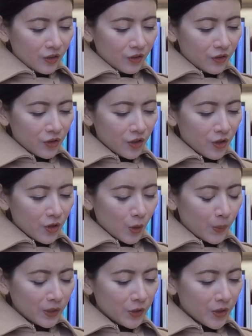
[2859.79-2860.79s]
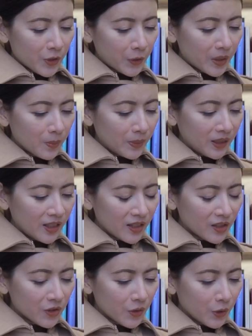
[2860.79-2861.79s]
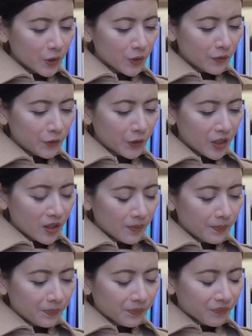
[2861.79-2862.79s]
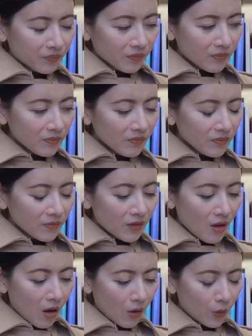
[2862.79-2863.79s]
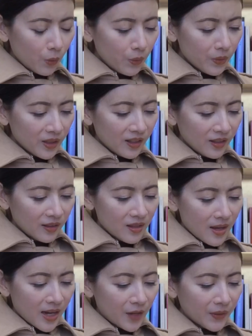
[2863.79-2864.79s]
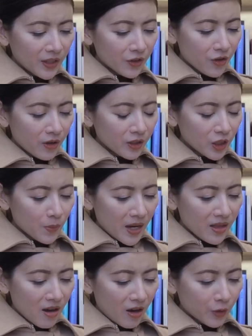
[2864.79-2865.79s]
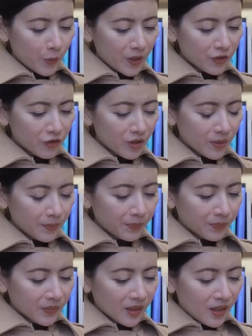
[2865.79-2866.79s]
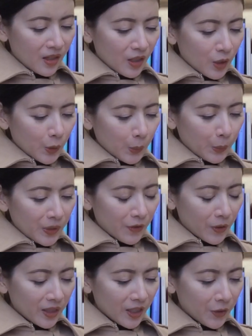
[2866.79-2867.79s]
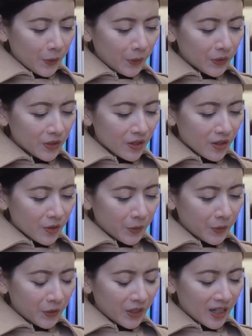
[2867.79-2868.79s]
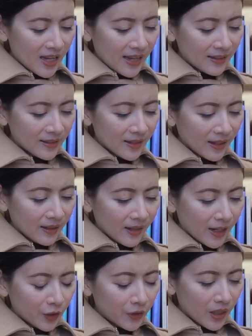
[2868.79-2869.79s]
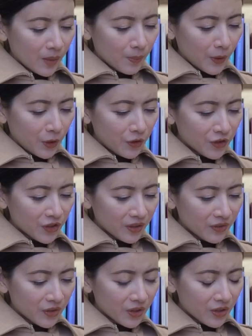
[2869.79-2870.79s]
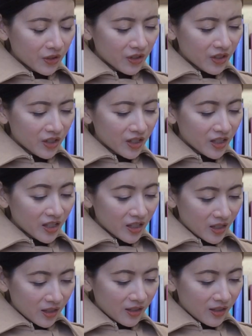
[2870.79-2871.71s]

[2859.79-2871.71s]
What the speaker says: do you know what unicorn blood is used for? No, said Harry, startled by the odd question. We've only used the horn and tail hair in potions.